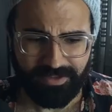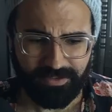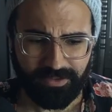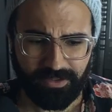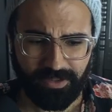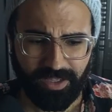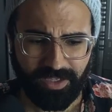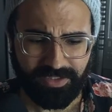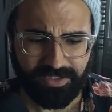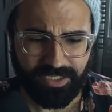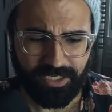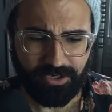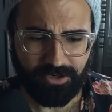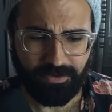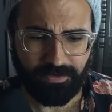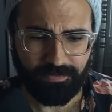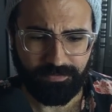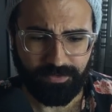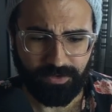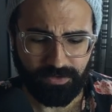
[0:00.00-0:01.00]
Lost Tarot
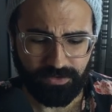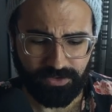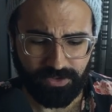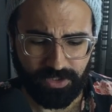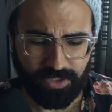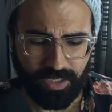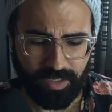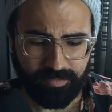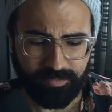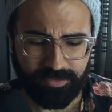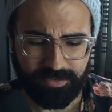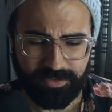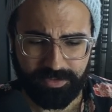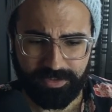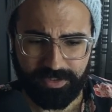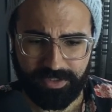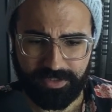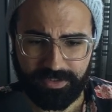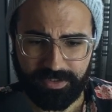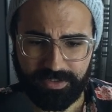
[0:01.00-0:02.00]
of Nostradamus.
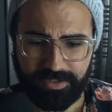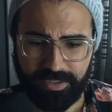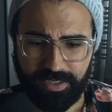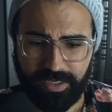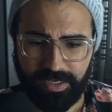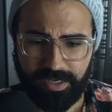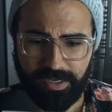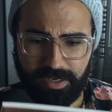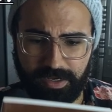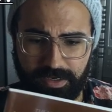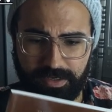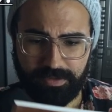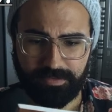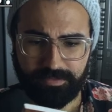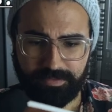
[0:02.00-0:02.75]
This is a uh,